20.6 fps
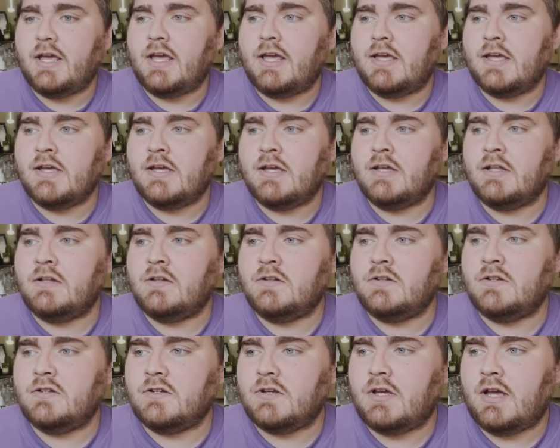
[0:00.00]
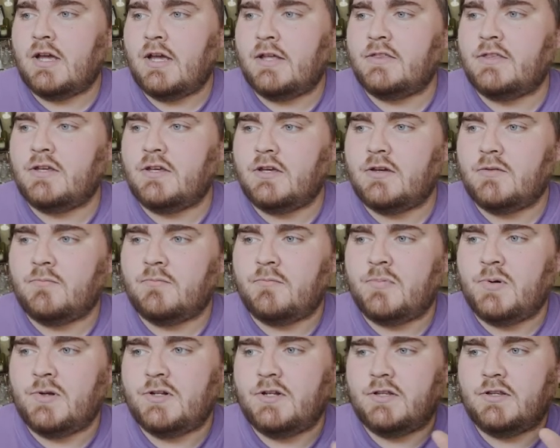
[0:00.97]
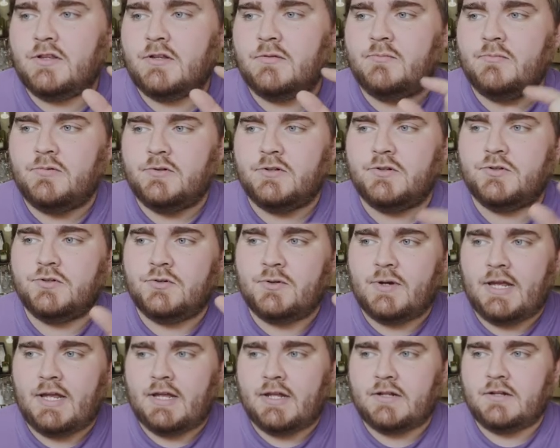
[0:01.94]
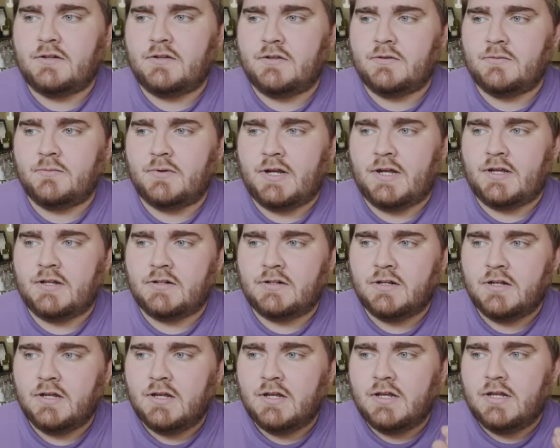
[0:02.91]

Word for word: And I think putting the blue and the red